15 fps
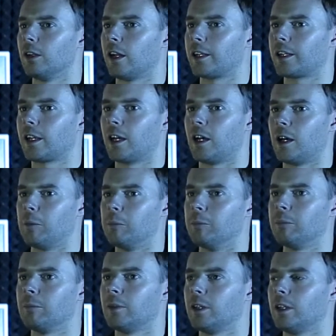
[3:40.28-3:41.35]
like
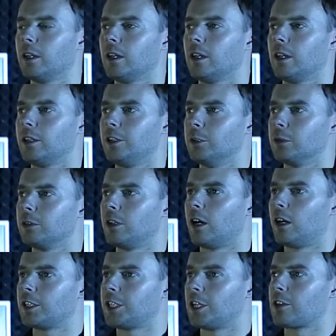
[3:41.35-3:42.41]
you're
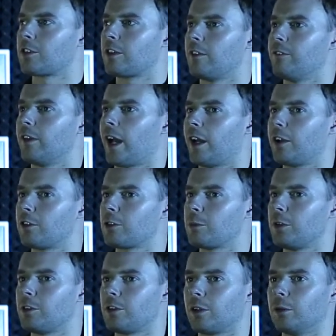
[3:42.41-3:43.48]
not just in the house
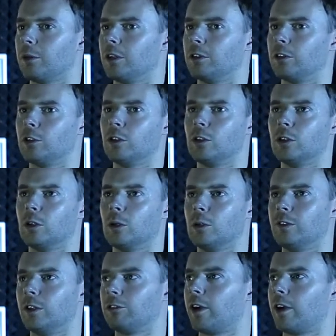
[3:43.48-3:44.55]
music world or the